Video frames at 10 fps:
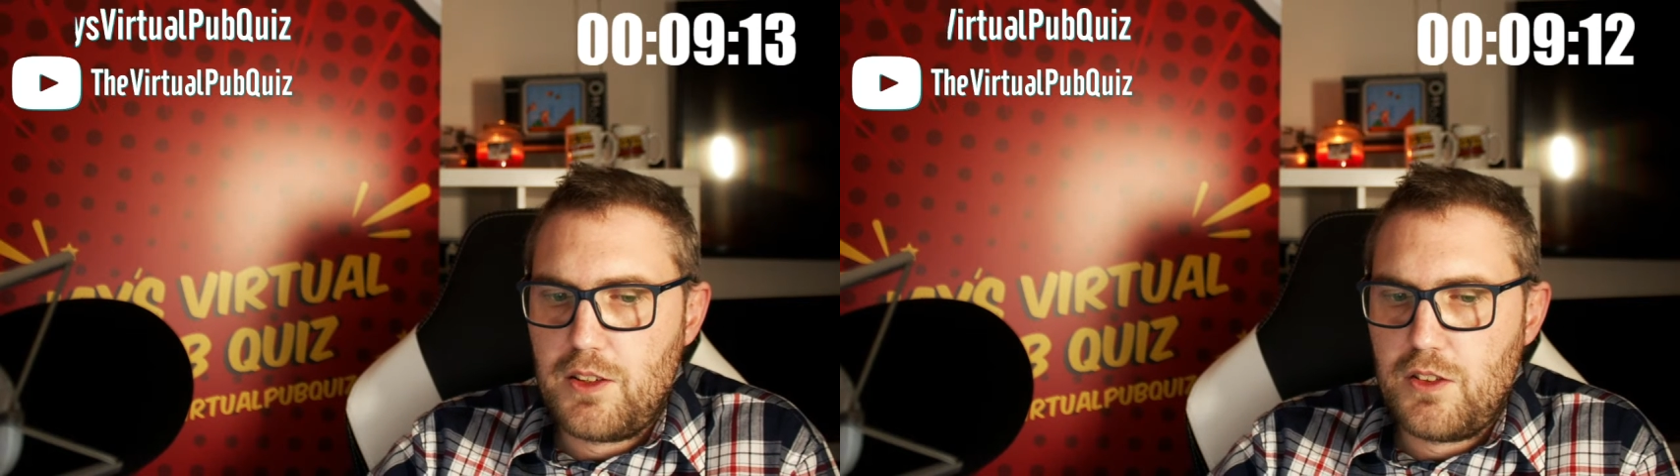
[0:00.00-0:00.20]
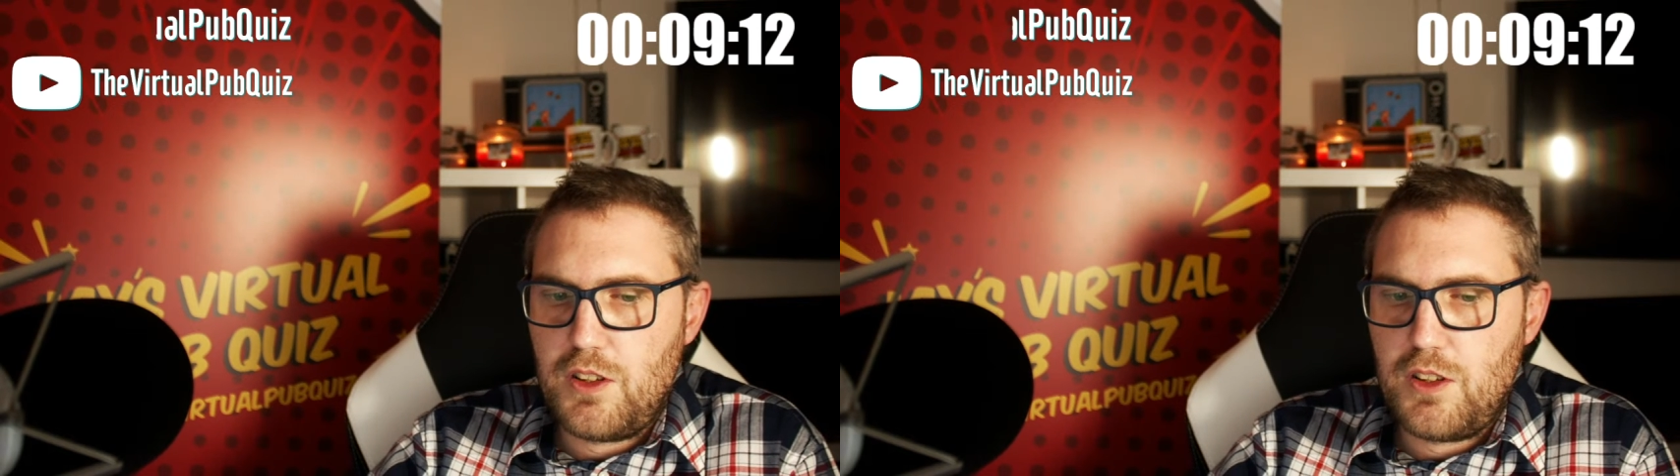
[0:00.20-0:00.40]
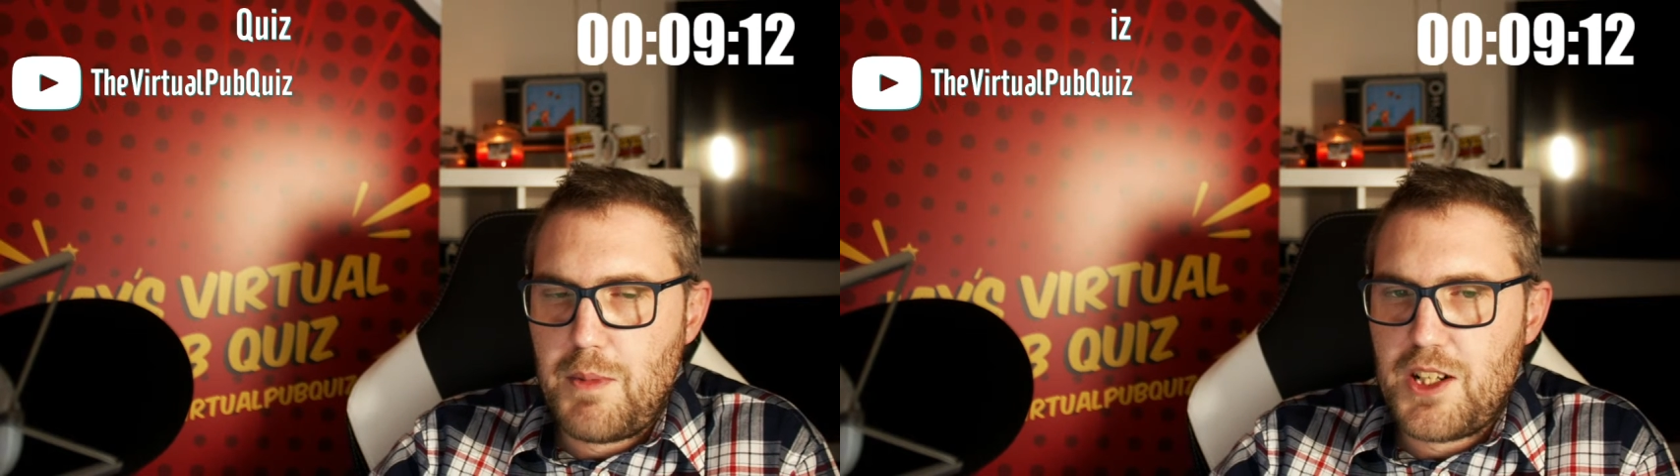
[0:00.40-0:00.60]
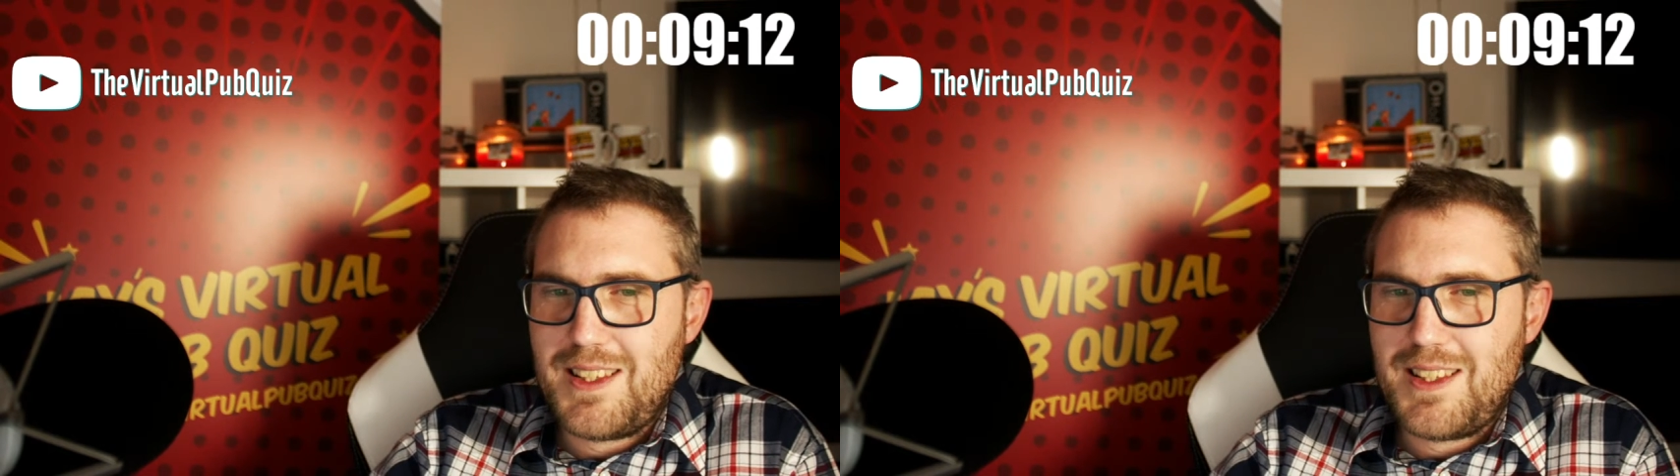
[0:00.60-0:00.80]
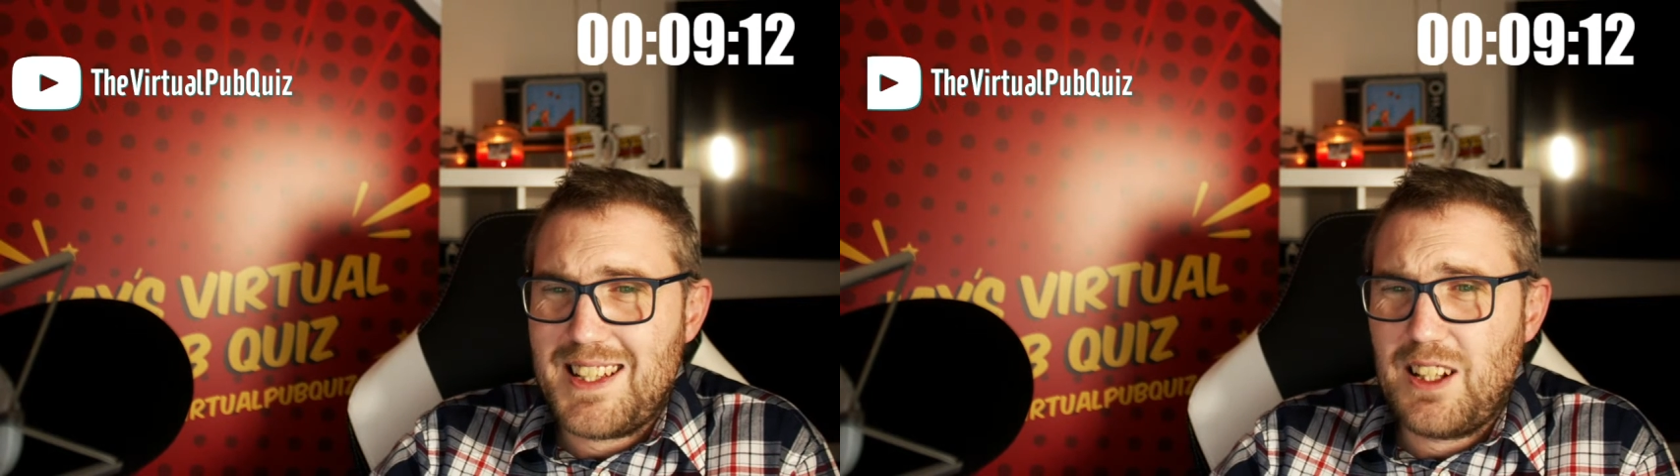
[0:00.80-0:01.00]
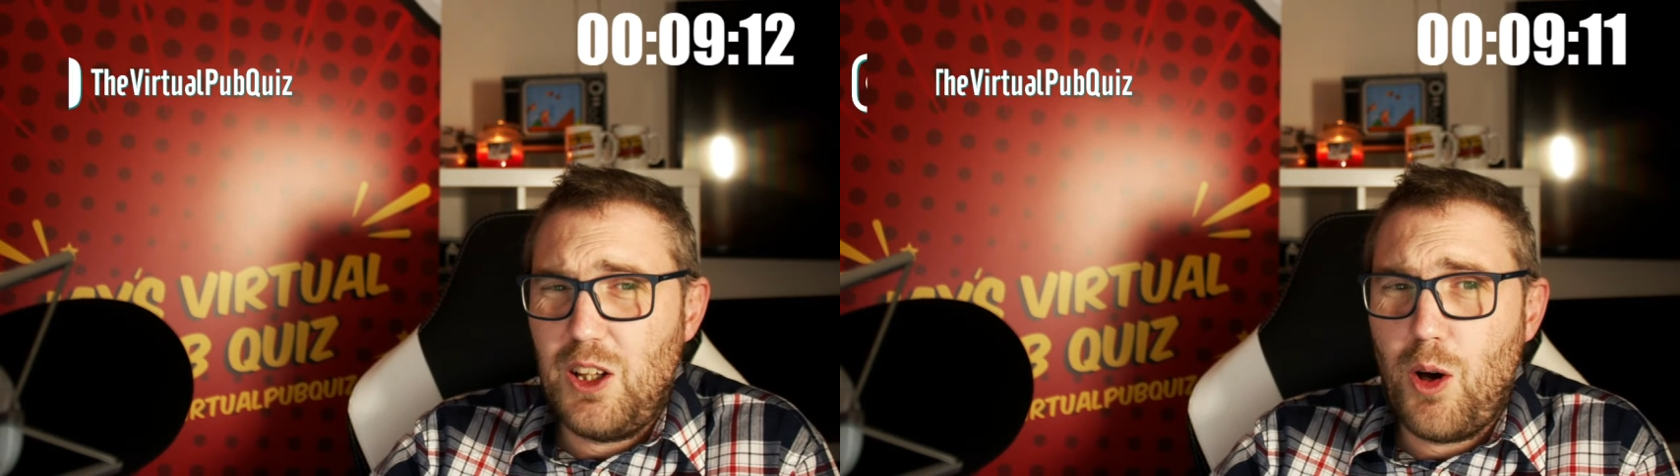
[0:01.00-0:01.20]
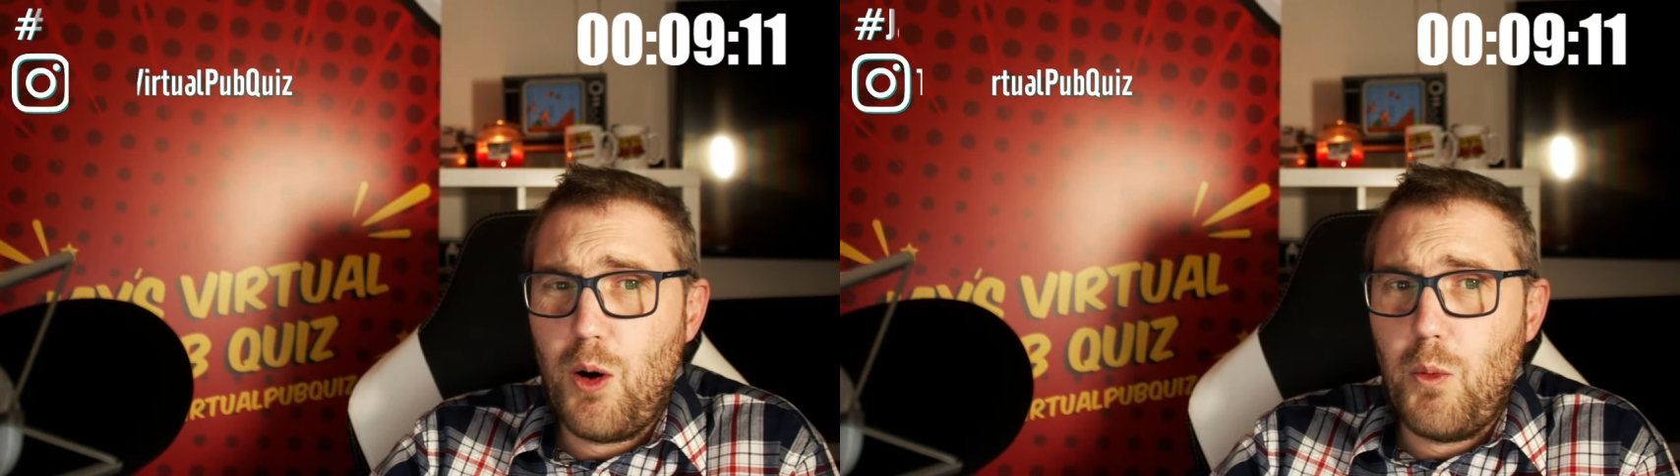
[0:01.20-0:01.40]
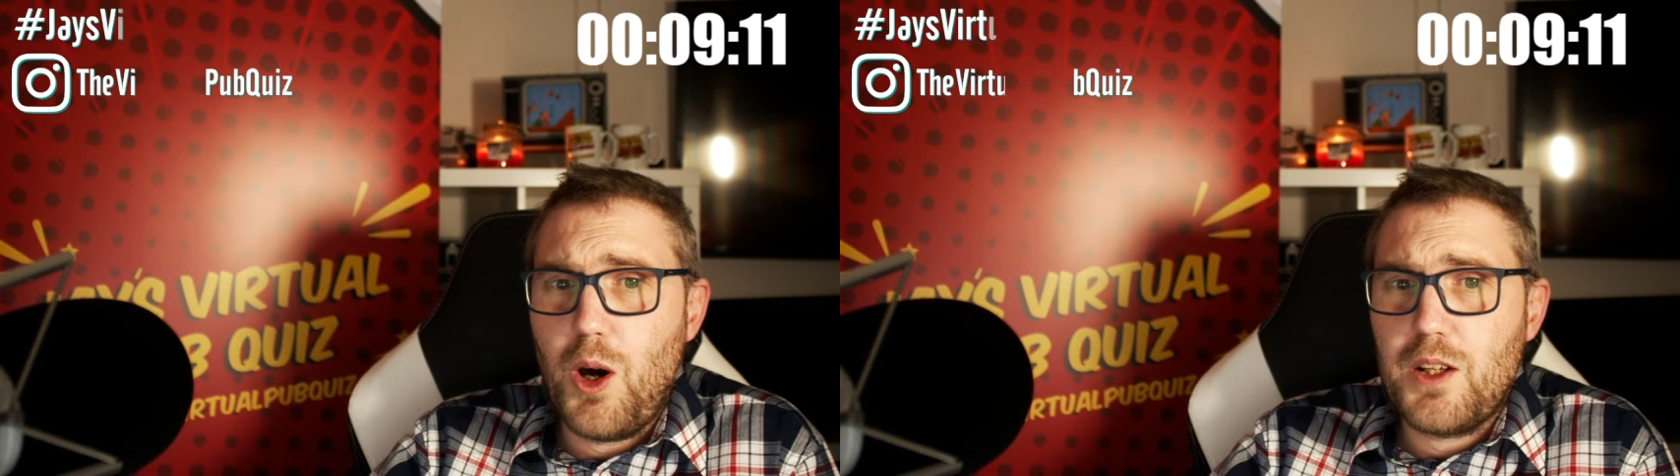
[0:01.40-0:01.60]
because as you can imagine, that's a lot of
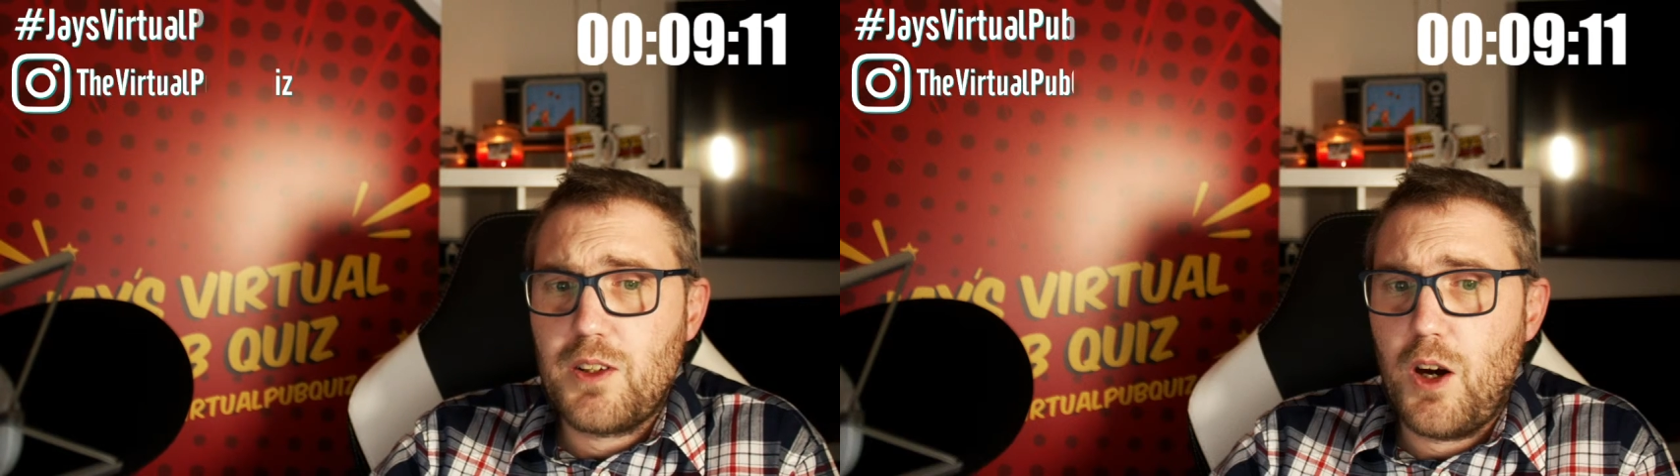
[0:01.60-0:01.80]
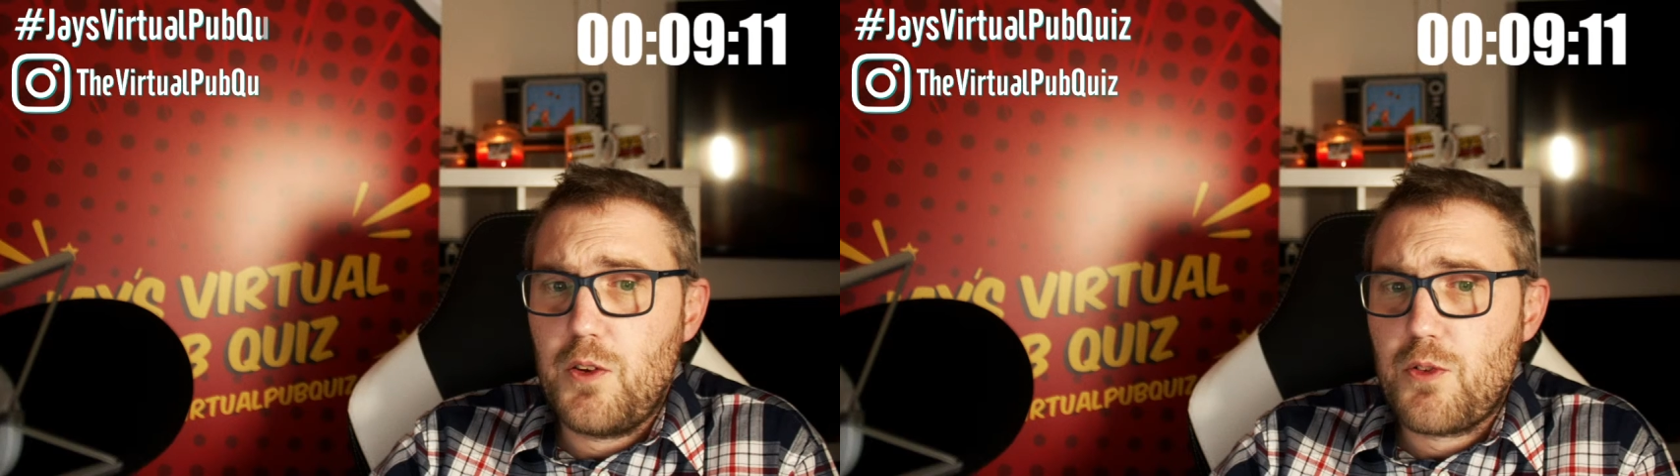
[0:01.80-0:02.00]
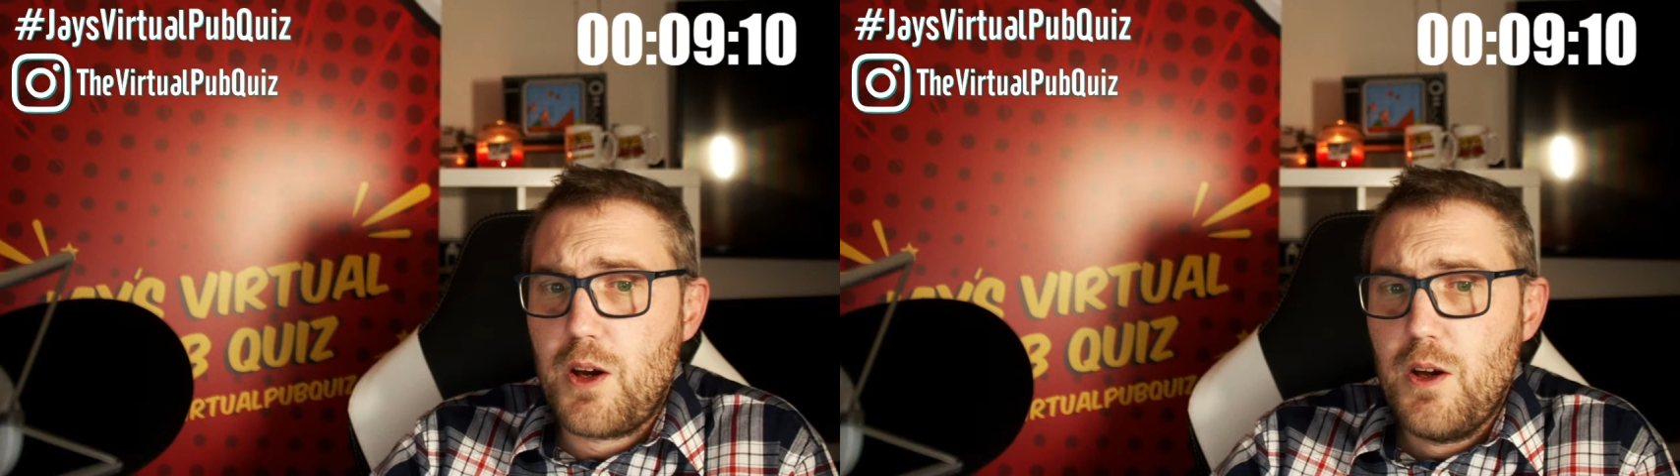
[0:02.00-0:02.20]
work to go through.